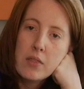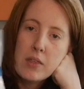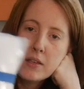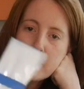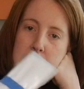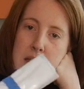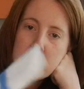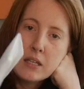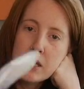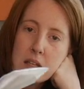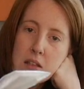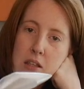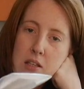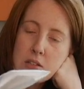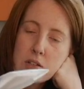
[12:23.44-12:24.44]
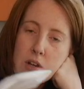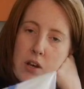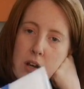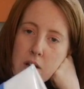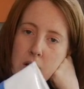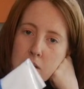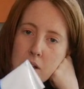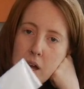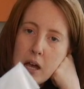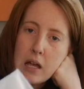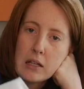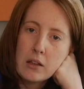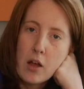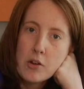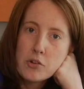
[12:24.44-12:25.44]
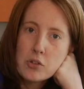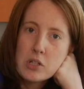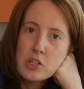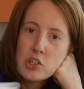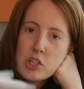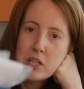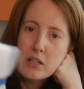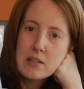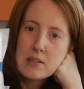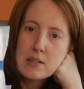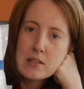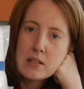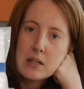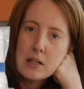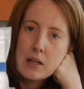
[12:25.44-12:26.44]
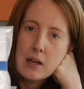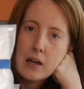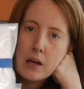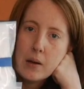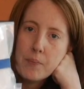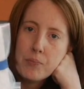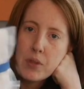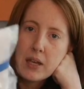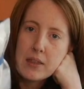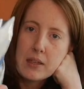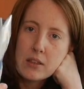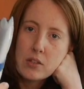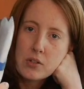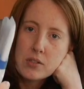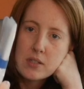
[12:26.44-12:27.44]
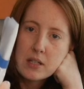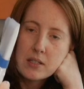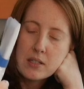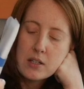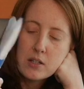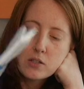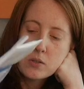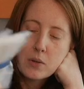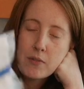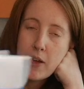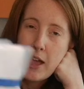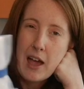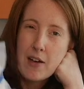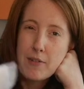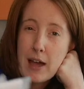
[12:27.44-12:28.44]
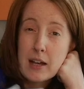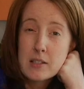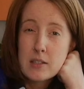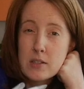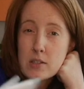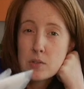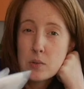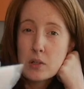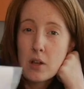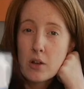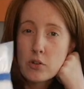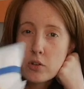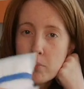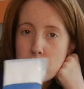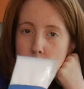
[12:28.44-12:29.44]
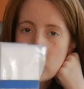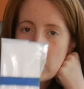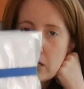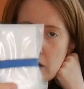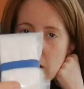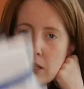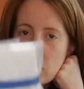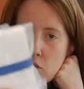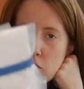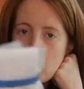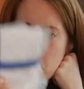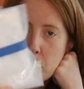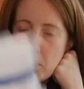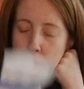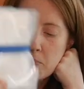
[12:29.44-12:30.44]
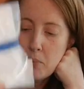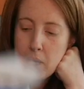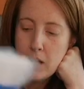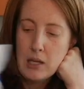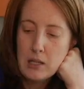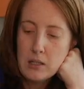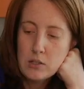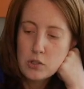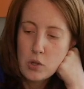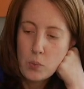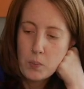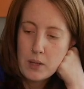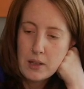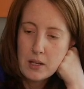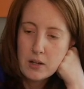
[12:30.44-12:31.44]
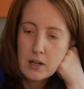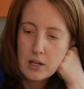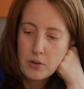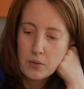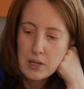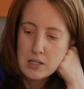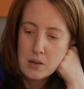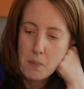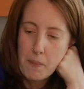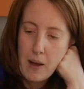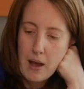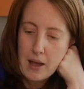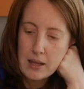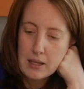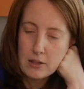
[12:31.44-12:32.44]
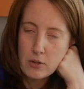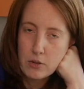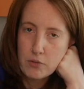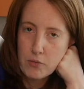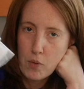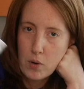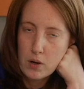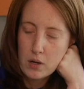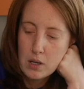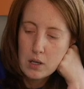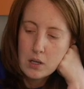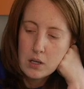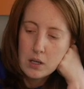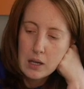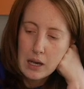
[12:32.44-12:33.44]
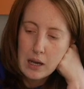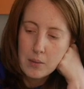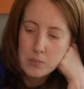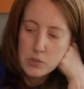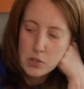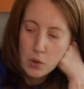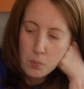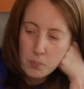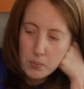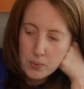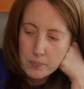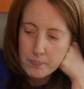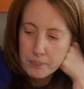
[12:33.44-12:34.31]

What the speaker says: These are laundry sheets. I think there's 6 here, so if I have access to a laundry machine, I can just put my soap in there and I don't need to buy and look for soap.